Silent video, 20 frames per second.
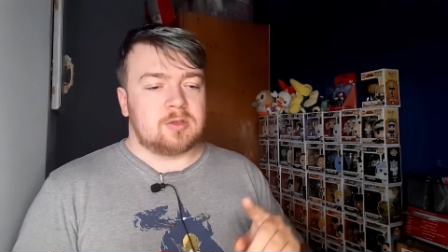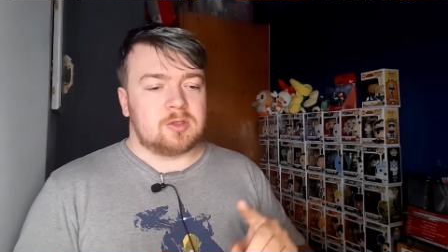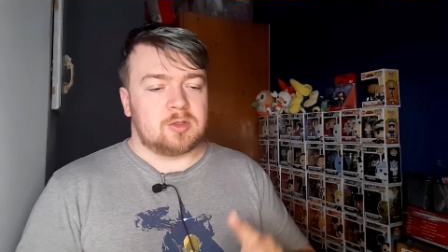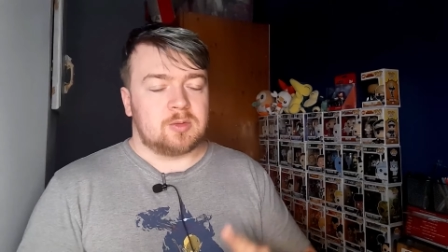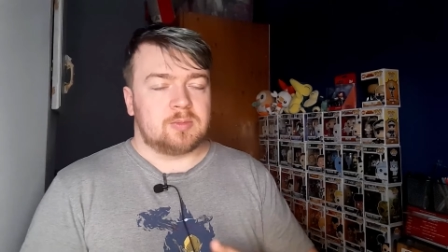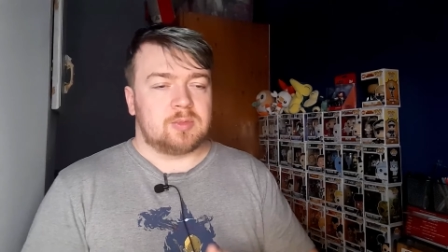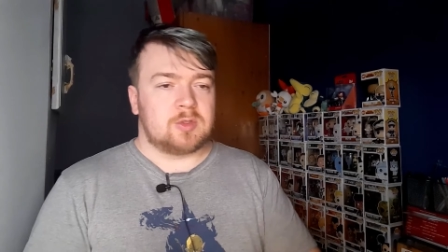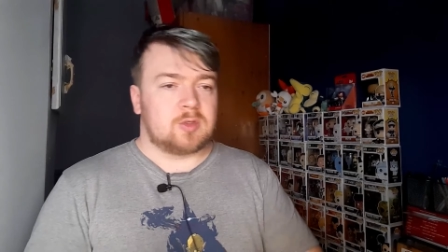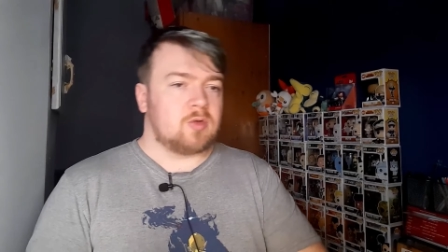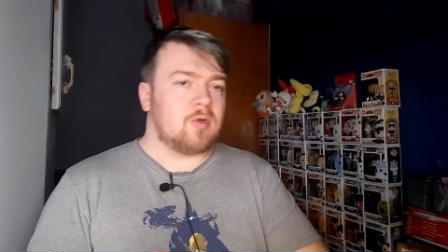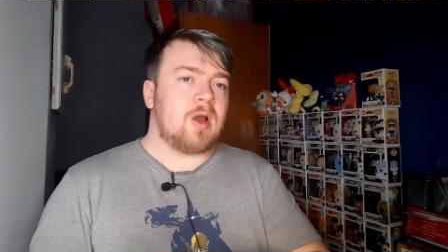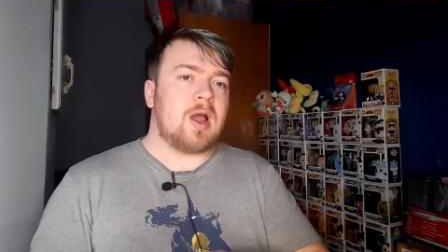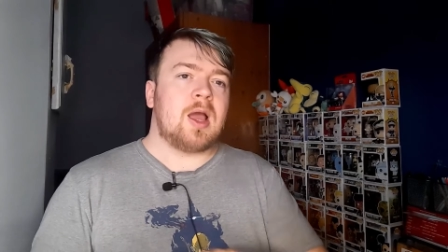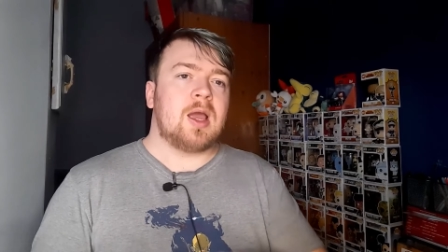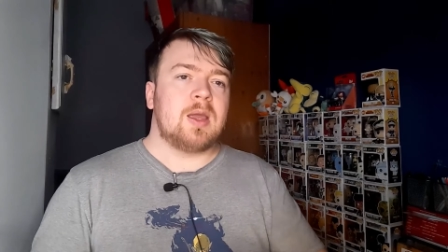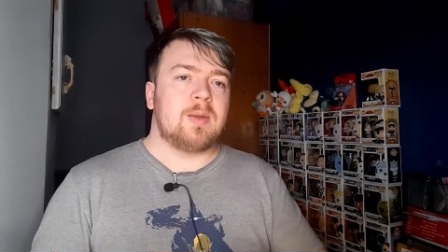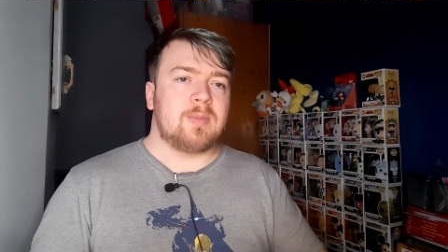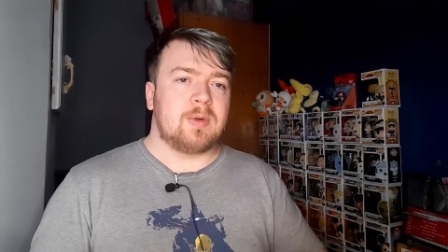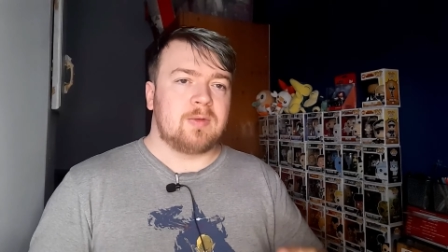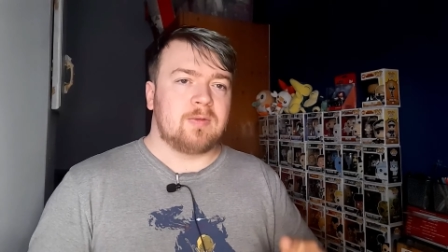
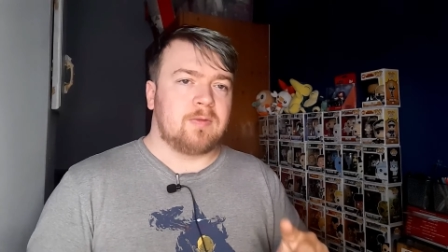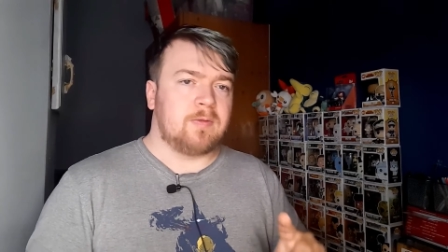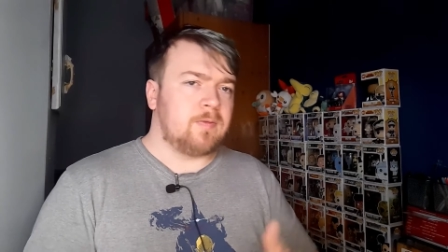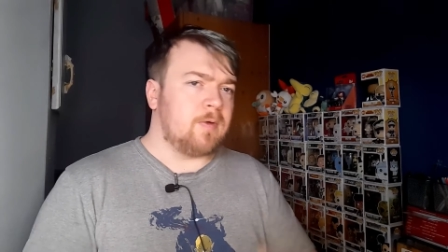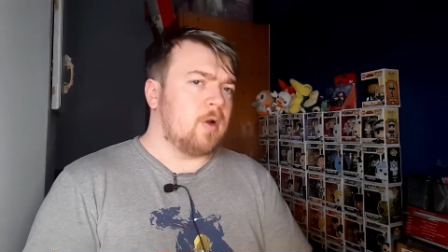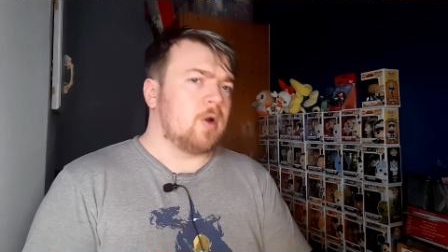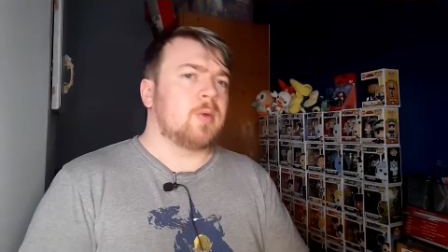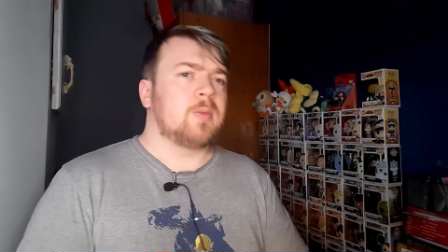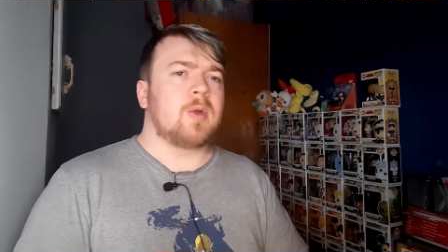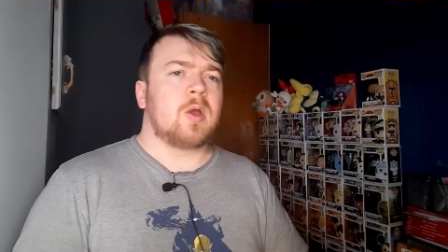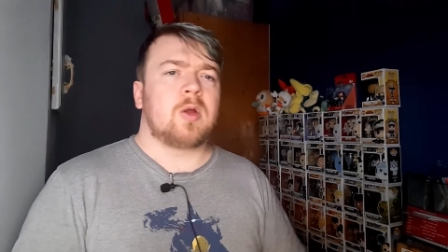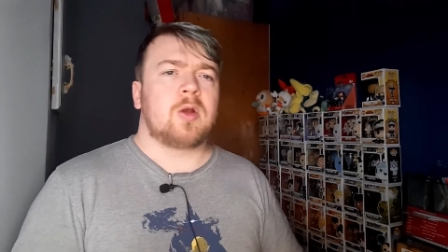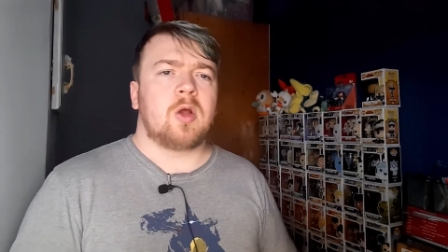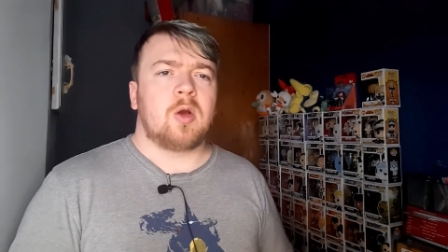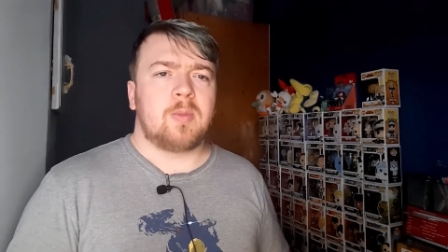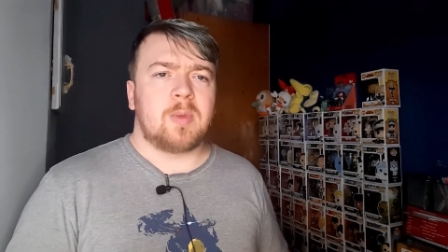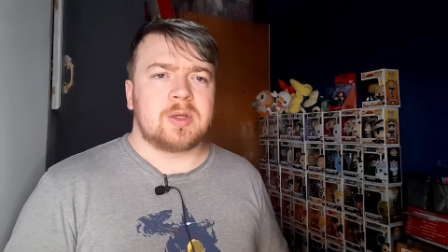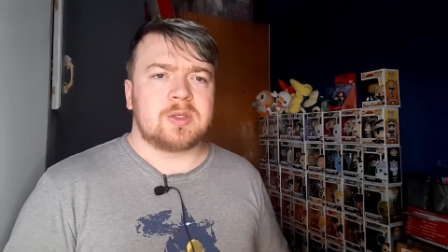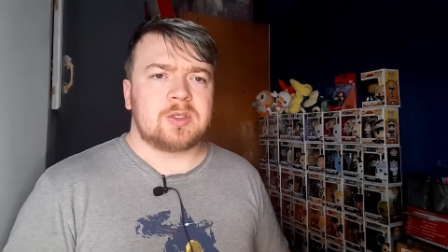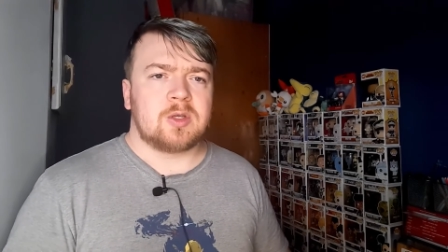subscribe and follow me on all
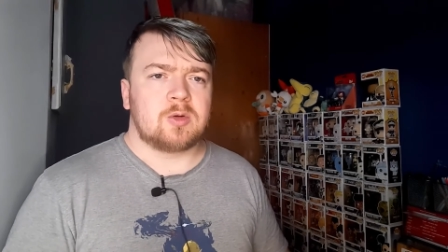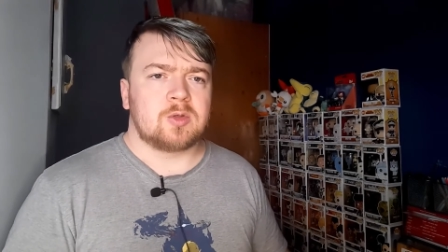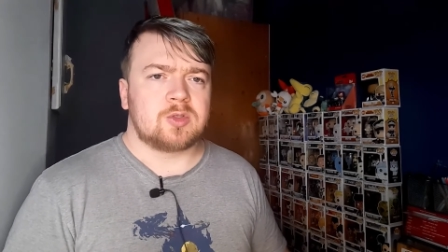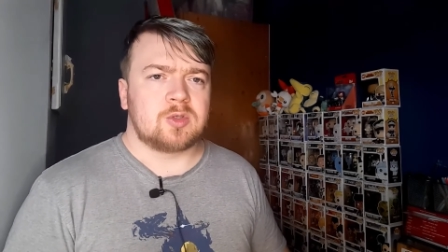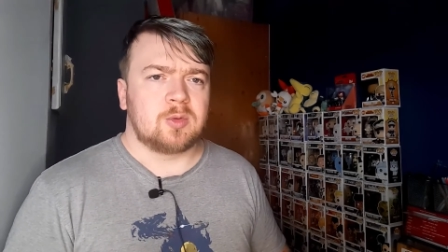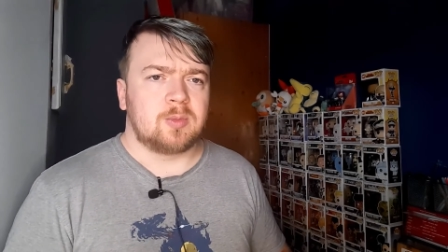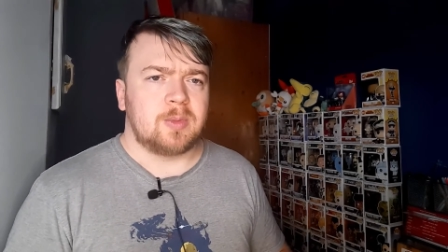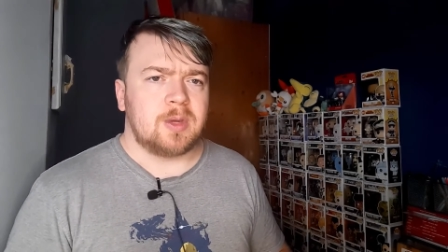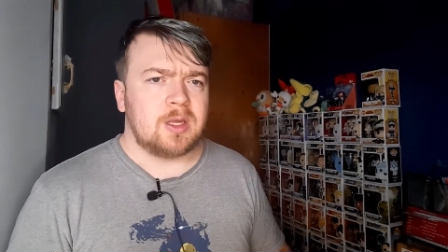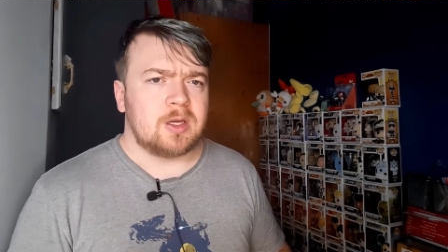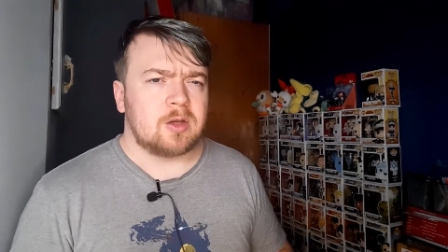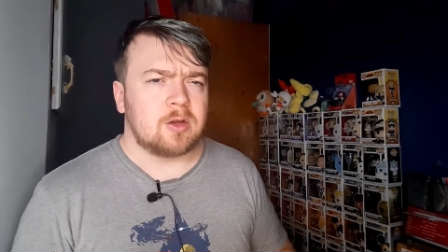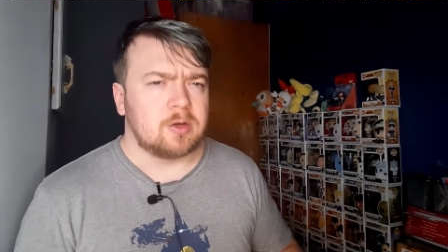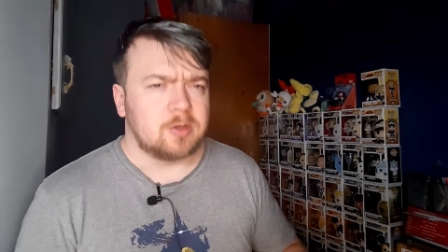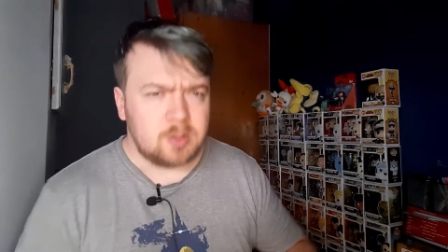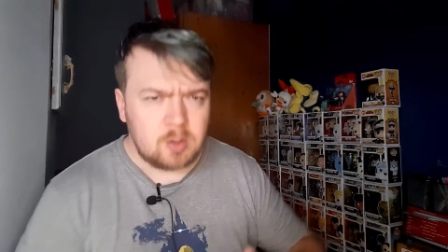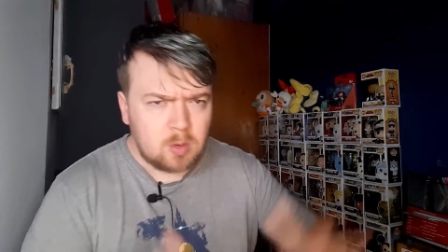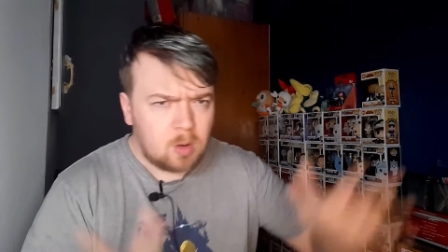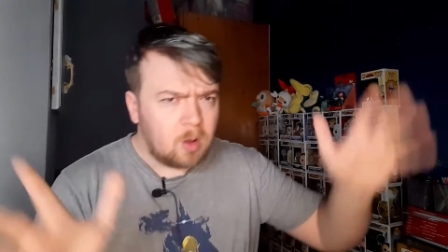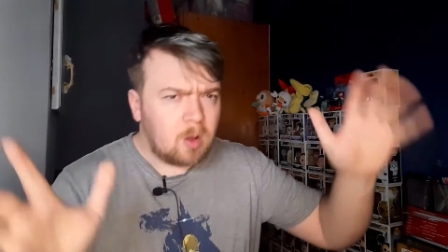my social media and
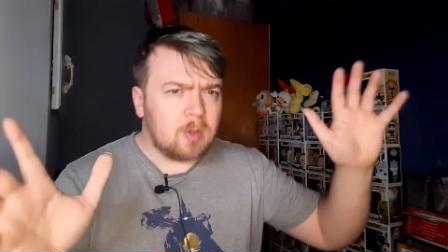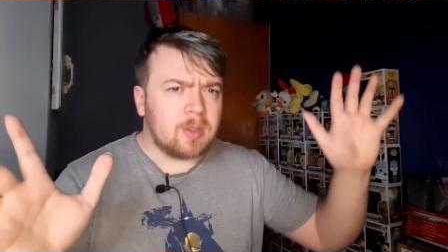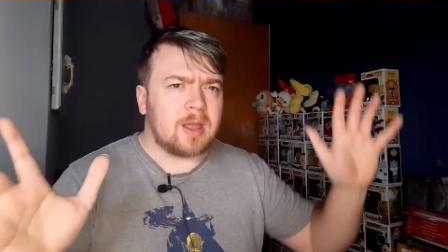do all